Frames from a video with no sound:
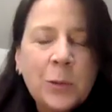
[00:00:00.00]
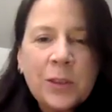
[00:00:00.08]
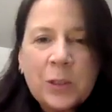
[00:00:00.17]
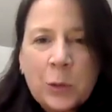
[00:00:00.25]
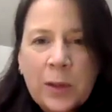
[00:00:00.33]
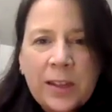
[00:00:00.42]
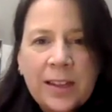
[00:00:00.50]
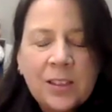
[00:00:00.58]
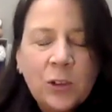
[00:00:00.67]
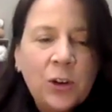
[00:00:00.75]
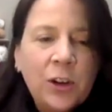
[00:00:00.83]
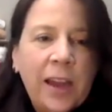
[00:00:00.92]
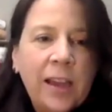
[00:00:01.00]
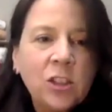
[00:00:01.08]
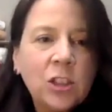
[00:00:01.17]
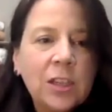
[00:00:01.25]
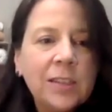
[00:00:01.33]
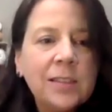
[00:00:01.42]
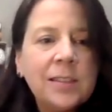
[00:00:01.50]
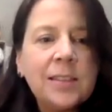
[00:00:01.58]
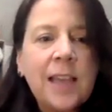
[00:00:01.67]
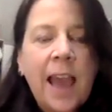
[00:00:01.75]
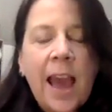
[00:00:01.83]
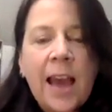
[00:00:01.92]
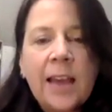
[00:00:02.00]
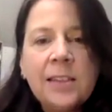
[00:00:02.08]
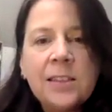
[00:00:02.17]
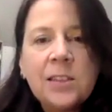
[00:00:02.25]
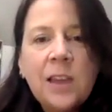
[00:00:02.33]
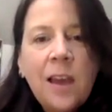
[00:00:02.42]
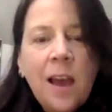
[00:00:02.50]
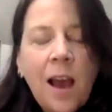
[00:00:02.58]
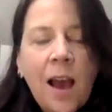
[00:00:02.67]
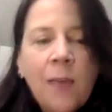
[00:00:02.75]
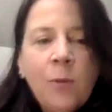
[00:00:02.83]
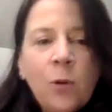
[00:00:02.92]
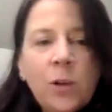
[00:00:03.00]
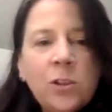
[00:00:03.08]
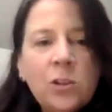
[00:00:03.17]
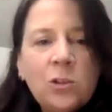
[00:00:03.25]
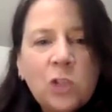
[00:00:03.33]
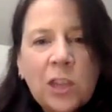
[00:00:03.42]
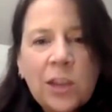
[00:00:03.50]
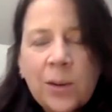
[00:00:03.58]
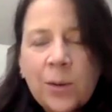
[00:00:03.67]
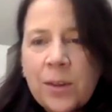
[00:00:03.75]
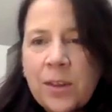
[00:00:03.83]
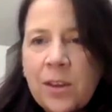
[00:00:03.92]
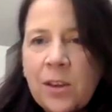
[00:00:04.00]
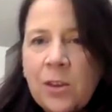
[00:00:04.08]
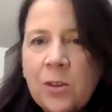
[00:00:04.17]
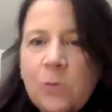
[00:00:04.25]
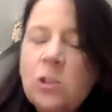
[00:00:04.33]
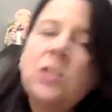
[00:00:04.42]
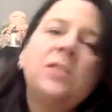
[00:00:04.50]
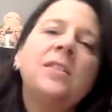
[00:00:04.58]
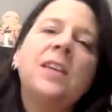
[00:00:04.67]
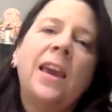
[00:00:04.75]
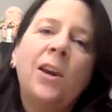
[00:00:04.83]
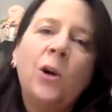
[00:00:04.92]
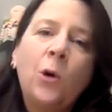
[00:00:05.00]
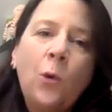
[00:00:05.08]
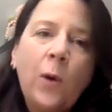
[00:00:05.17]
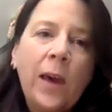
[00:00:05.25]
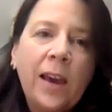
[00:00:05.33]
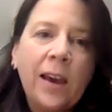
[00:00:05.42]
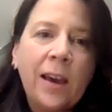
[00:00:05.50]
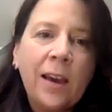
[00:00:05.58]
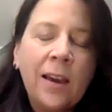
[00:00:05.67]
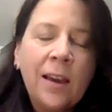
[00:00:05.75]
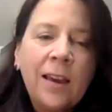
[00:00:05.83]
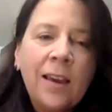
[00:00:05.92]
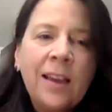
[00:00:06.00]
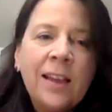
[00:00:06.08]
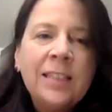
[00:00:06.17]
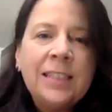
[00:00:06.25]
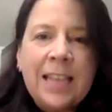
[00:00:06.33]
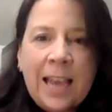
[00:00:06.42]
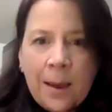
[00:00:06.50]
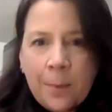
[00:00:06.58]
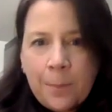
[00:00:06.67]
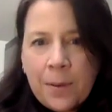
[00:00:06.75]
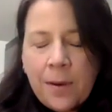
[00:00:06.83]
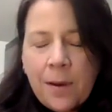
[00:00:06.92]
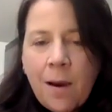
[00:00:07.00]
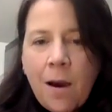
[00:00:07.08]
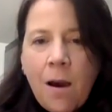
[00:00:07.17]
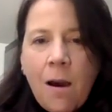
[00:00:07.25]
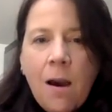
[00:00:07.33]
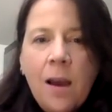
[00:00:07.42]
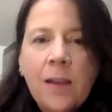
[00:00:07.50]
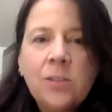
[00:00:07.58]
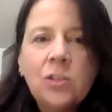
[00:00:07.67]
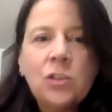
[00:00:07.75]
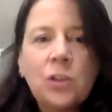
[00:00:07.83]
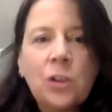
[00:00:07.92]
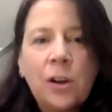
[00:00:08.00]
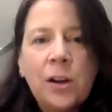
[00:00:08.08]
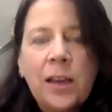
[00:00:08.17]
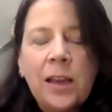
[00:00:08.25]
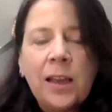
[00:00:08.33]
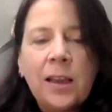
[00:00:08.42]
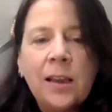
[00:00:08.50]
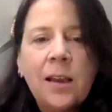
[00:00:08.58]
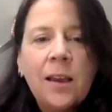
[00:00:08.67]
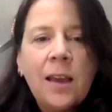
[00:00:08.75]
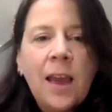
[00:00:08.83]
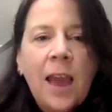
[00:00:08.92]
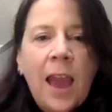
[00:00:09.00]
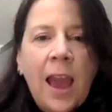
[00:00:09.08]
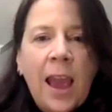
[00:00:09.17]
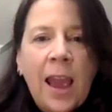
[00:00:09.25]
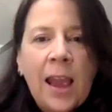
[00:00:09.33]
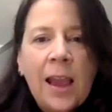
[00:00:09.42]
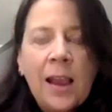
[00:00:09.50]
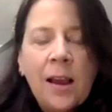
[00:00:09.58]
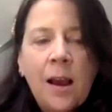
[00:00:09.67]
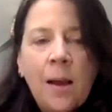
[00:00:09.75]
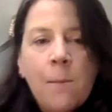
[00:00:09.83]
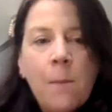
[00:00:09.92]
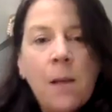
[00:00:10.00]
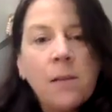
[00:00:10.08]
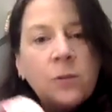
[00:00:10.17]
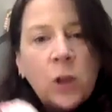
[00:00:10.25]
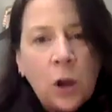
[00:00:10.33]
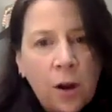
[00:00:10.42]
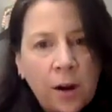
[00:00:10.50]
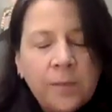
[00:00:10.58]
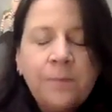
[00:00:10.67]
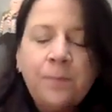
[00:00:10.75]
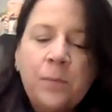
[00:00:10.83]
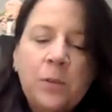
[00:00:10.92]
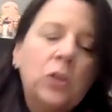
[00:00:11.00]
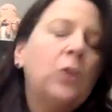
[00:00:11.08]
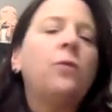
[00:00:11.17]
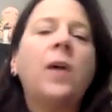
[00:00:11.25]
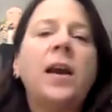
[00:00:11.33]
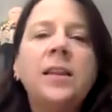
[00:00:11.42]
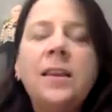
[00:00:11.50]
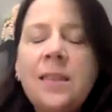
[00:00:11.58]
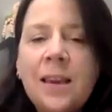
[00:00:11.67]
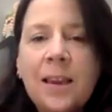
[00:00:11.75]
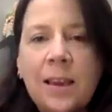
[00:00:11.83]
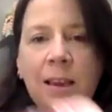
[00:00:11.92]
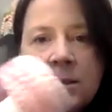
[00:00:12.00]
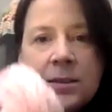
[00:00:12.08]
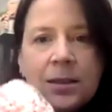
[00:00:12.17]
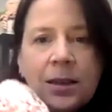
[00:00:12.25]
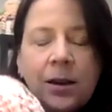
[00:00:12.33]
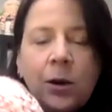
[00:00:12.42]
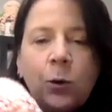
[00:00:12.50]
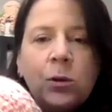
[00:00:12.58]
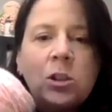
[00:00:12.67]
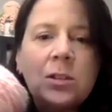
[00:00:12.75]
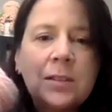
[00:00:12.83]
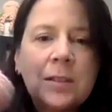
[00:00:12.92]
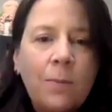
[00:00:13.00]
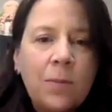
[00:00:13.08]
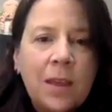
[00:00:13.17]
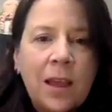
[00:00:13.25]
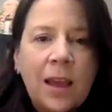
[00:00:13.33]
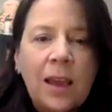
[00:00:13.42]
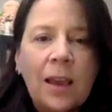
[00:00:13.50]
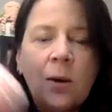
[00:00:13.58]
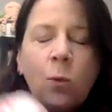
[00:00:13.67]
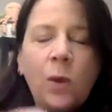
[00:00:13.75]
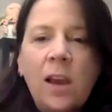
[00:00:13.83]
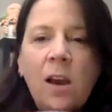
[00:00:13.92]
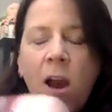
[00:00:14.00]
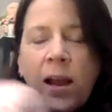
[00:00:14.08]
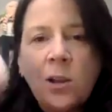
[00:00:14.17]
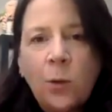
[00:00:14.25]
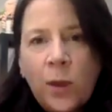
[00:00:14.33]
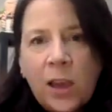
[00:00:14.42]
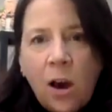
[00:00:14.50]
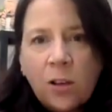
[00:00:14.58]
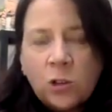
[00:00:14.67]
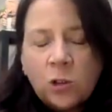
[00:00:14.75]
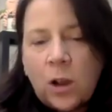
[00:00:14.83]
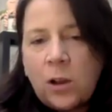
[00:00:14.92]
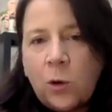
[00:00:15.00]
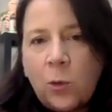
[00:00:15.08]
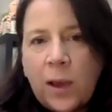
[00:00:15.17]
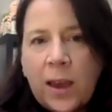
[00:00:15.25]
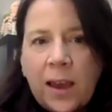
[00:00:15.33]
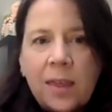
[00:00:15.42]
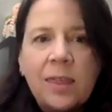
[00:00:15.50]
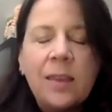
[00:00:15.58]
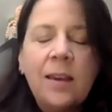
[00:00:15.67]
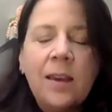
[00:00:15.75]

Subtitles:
with TwinKnits Creations, and I'm going to share with you just a quick tip on starting a ball of yarn. So finding the end, which is something I know we all struggle with,